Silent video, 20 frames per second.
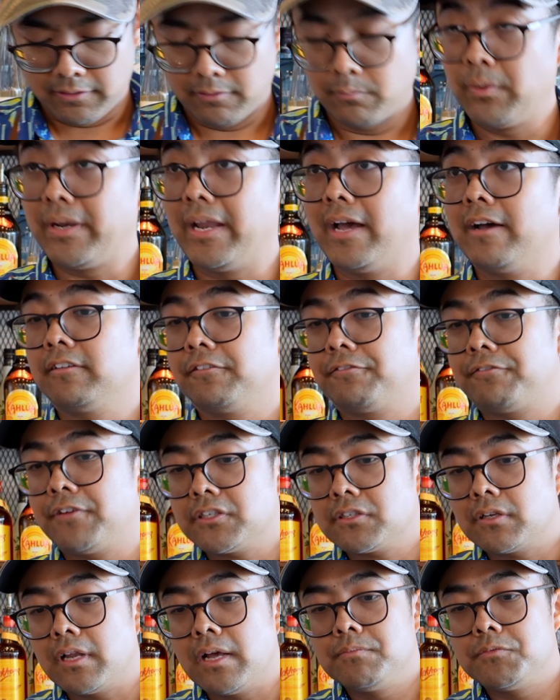Without
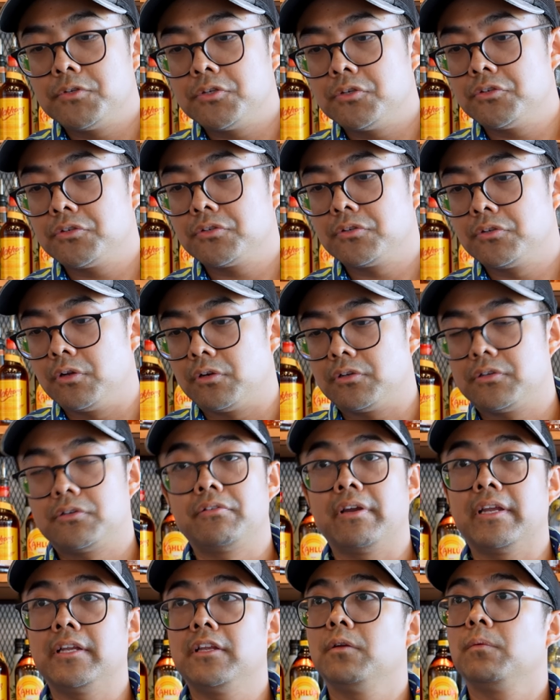fresh lime juice, your
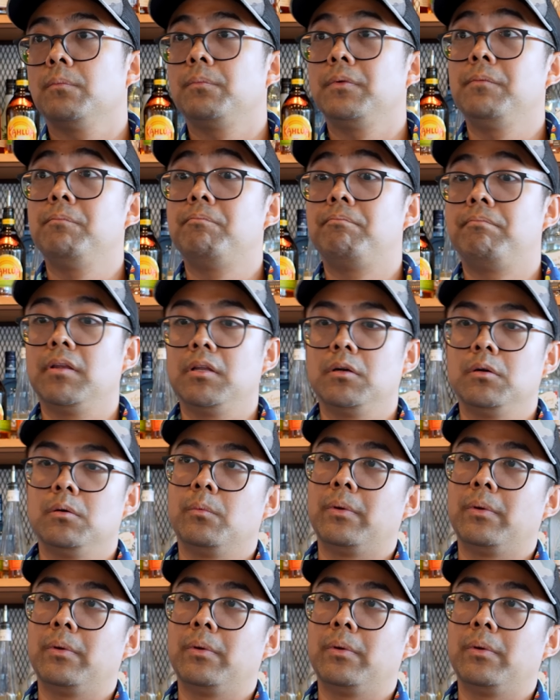drink will be blue